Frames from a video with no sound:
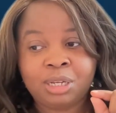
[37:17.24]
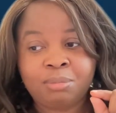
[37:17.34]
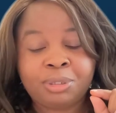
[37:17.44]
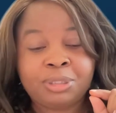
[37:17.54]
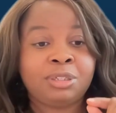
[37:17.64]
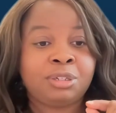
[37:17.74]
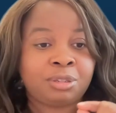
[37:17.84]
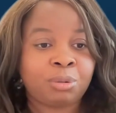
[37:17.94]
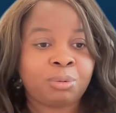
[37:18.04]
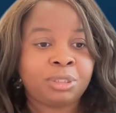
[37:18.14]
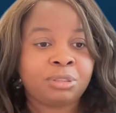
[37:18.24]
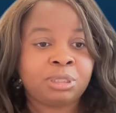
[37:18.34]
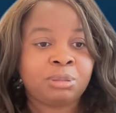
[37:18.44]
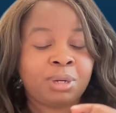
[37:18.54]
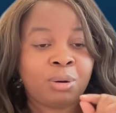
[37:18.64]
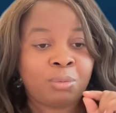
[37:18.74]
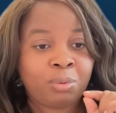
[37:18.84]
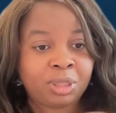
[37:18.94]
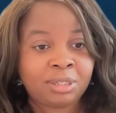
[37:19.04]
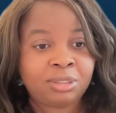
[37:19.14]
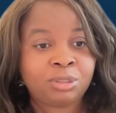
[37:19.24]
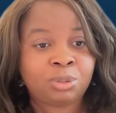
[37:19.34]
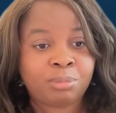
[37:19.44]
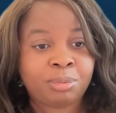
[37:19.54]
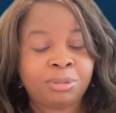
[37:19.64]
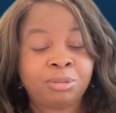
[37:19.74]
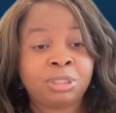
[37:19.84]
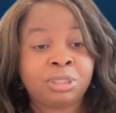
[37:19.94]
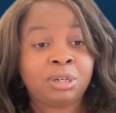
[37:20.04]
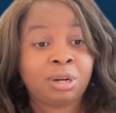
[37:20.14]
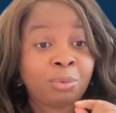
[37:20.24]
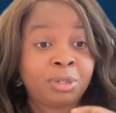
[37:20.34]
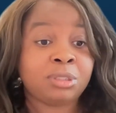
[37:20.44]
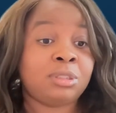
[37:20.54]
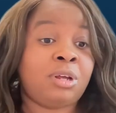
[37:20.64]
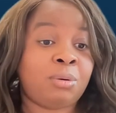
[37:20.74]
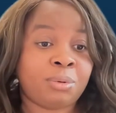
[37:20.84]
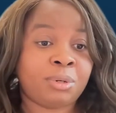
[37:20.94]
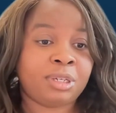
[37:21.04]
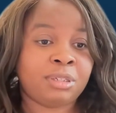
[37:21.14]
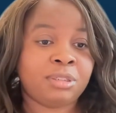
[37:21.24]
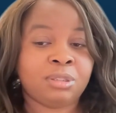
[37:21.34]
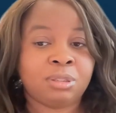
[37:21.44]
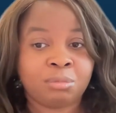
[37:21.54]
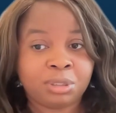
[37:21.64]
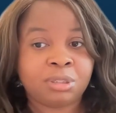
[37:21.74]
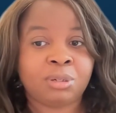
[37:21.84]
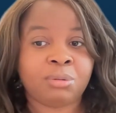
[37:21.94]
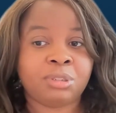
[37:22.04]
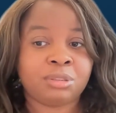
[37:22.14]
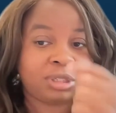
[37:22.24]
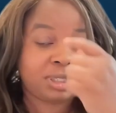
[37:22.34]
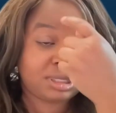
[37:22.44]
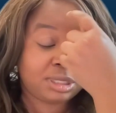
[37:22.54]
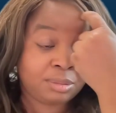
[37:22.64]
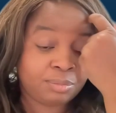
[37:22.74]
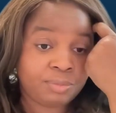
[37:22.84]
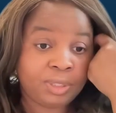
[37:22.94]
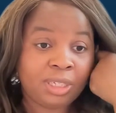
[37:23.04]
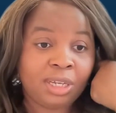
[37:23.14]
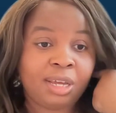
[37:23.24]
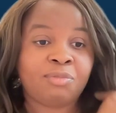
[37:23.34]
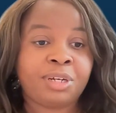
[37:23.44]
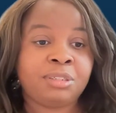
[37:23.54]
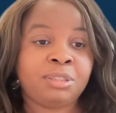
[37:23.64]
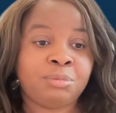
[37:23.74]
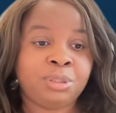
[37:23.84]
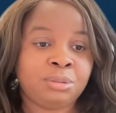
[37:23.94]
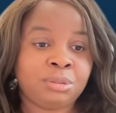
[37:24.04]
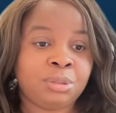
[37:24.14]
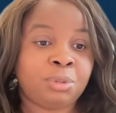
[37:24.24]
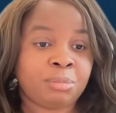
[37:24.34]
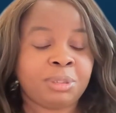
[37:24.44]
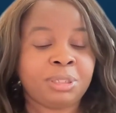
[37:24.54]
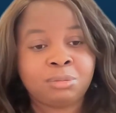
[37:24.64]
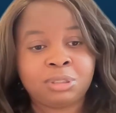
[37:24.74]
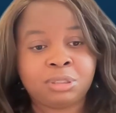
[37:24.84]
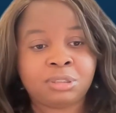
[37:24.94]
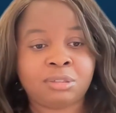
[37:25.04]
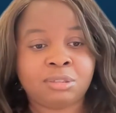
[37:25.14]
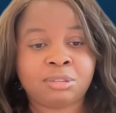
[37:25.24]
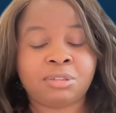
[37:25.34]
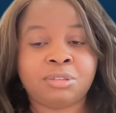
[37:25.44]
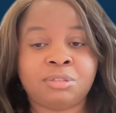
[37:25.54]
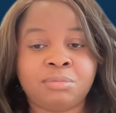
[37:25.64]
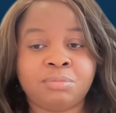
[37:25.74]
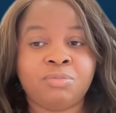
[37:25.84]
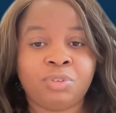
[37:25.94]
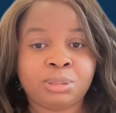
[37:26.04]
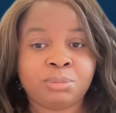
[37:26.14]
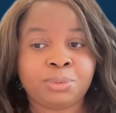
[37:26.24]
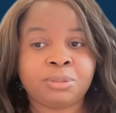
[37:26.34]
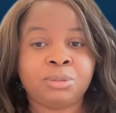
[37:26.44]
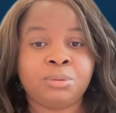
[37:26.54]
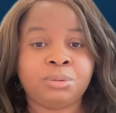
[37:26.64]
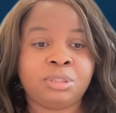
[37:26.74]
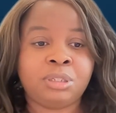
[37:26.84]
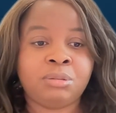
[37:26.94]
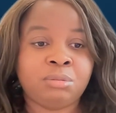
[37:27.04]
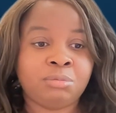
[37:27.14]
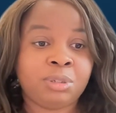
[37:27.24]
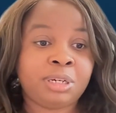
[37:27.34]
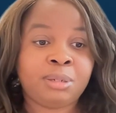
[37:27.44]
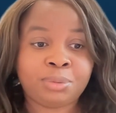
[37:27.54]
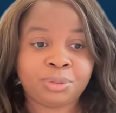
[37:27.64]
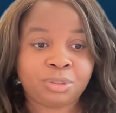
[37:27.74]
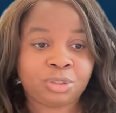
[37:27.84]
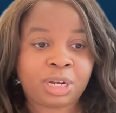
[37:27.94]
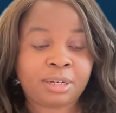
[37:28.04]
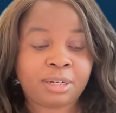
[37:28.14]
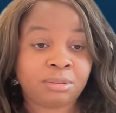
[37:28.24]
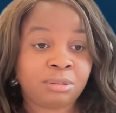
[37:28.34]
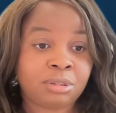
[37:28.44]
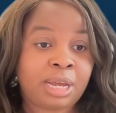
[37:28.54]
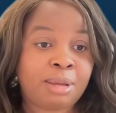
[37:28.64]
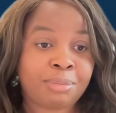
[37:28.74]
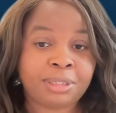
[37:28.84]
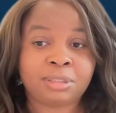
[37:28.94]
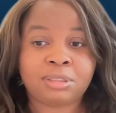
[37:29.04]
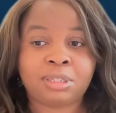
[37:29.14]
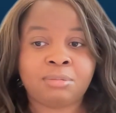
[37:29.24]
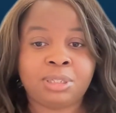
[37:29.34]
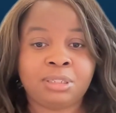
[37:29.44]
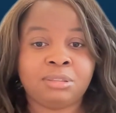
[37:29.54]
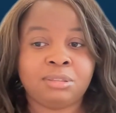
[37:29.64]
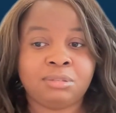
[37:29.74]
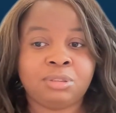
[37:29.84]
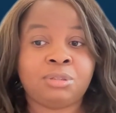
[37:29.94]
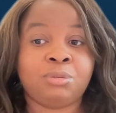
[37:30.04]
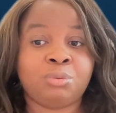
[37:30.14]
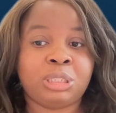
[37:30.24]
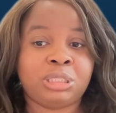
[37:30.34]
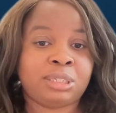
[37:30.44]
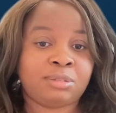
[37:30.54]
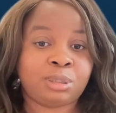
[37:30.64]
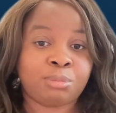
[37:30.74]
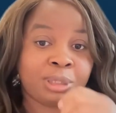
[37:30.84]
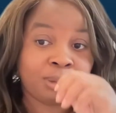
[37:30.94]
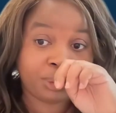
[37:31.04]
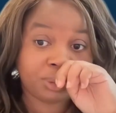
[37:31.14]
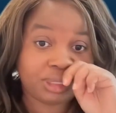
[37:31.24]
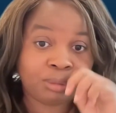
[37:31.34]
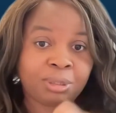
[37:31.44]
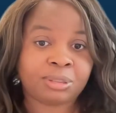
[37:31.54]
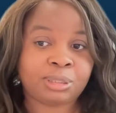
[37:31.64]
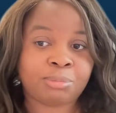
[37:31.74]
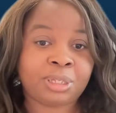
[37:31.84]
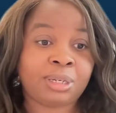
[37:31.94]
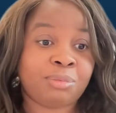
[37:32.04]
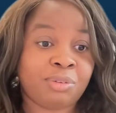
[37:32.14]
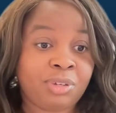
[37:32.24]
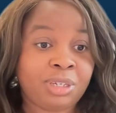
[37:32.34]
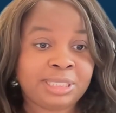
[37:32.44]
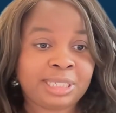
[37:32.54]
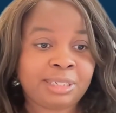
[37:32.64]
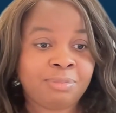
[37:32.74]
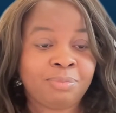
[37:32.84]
particular questions about what they enjoy about using it and what is not working, so that we can go and address it. And finally, we use Workplace, which is our internal Facebook tool, and we are able to track user happiness in certain ways. Like if somebody posts about something and we fix it,